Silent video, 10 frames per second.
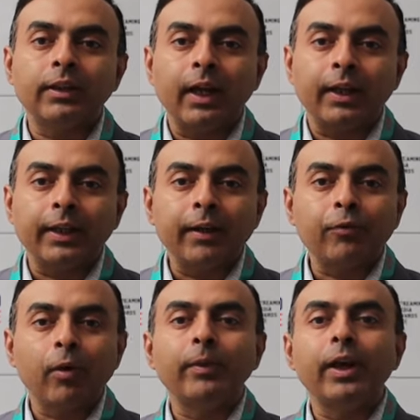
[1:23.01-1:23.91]
and then
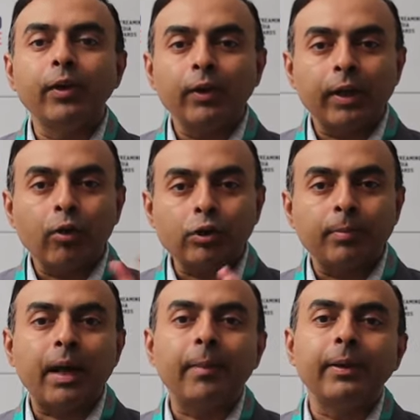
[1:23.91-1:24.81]
from there you can also
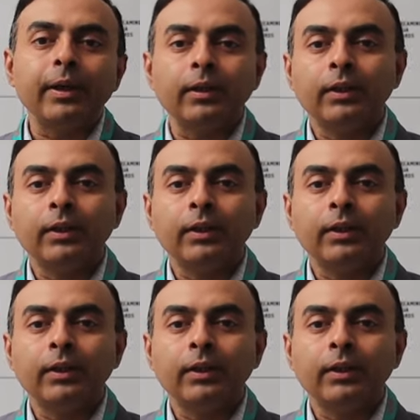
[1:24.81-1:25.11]
map it